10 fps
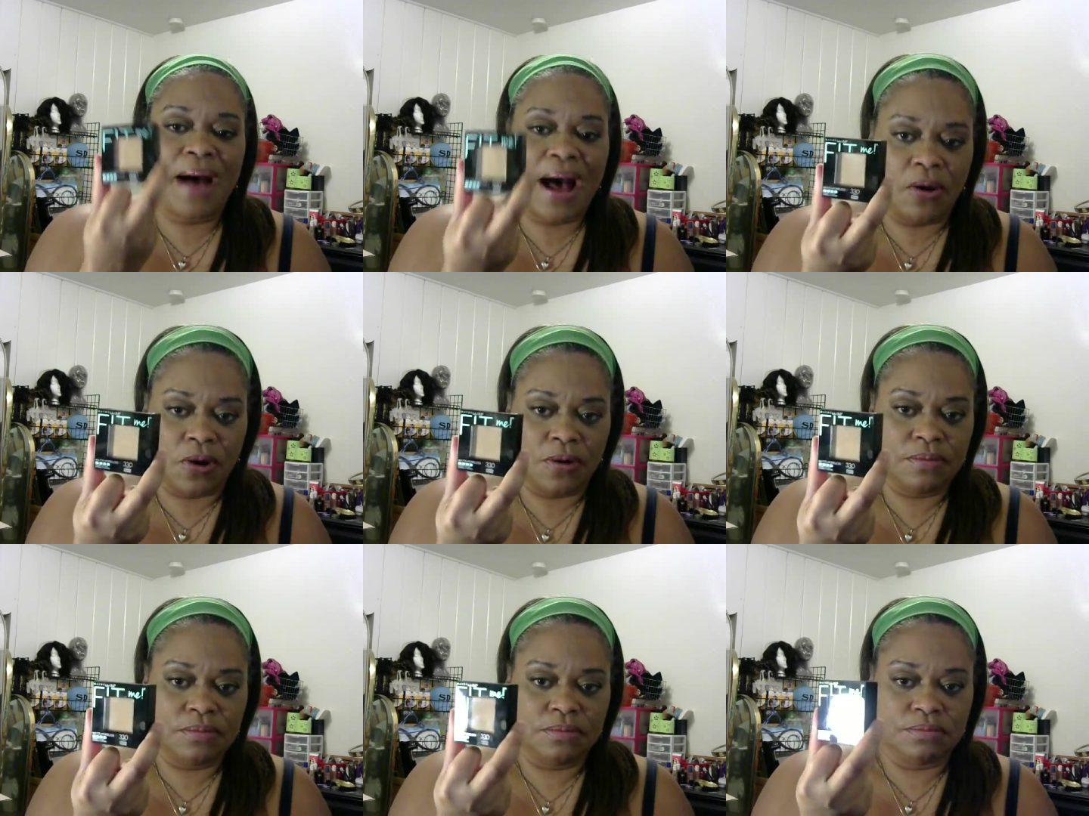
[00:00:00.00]

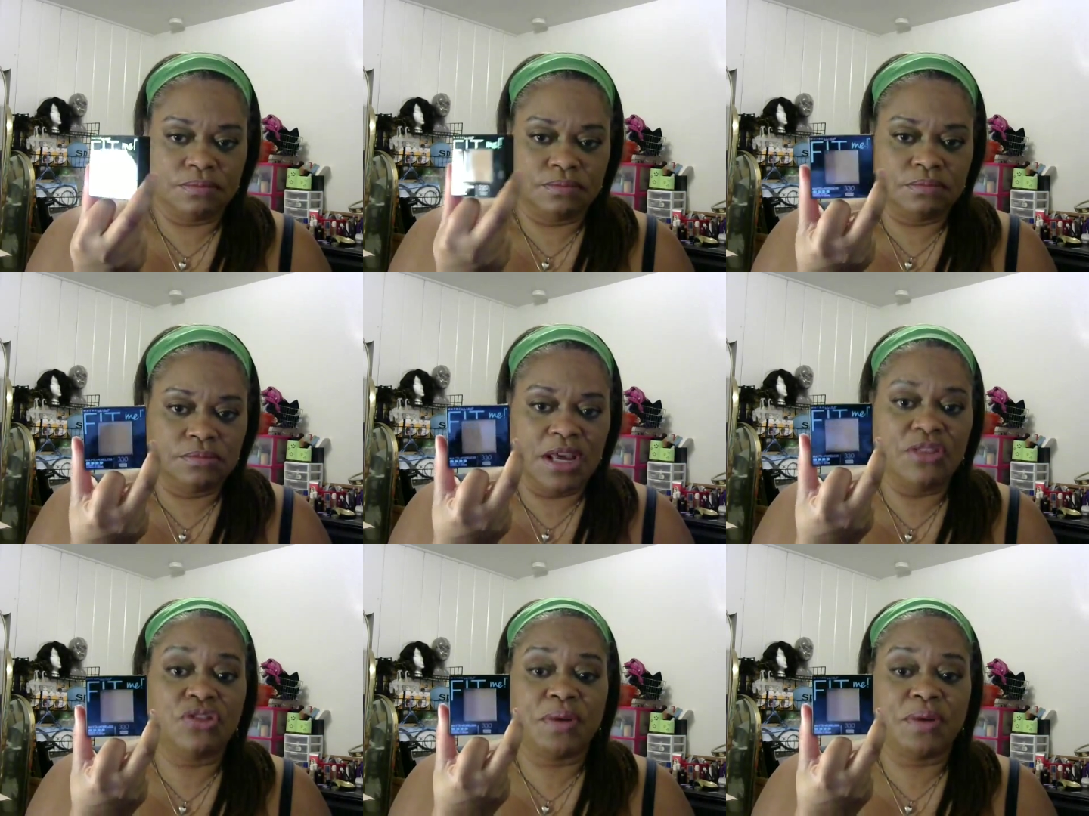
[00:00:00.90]
Powder in